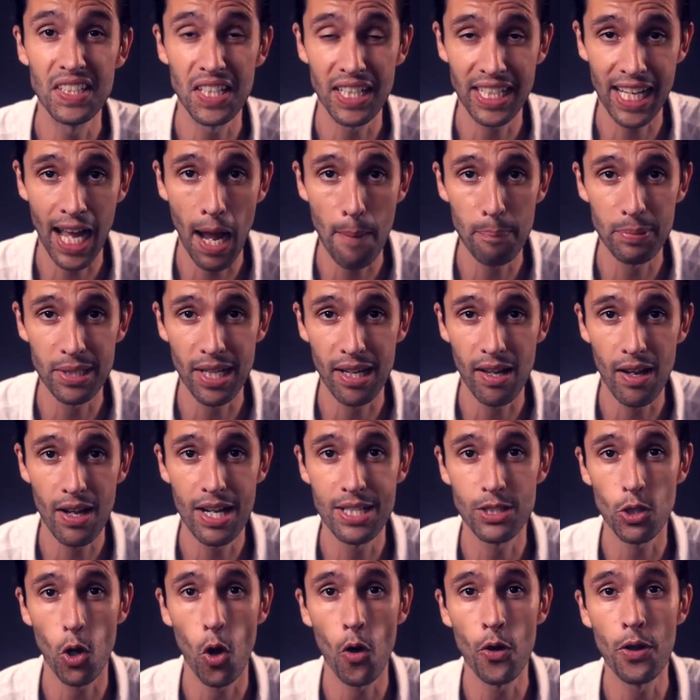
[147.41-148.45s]
to
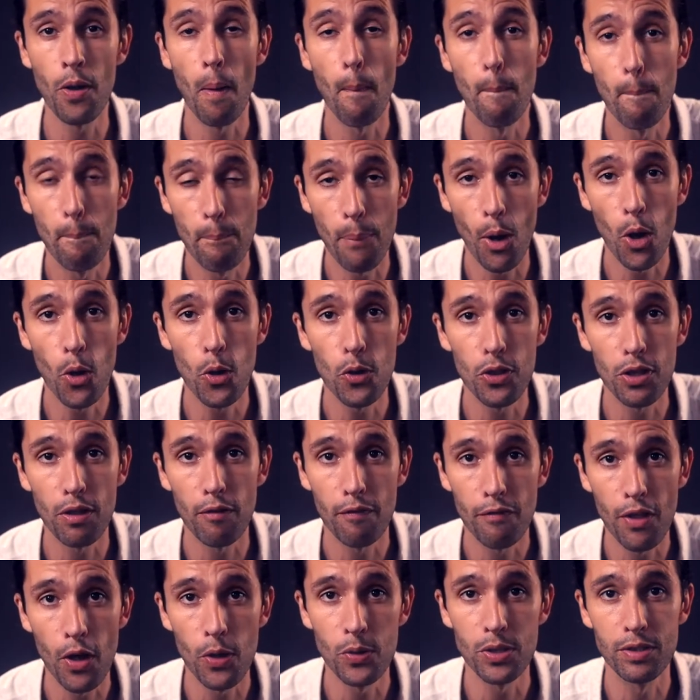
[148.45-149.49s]
capitalize on both
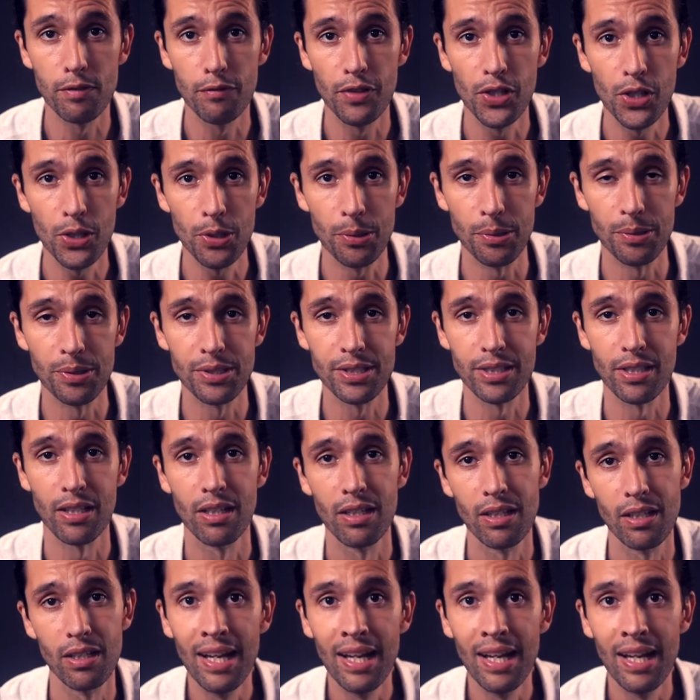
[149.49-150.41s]
of those views.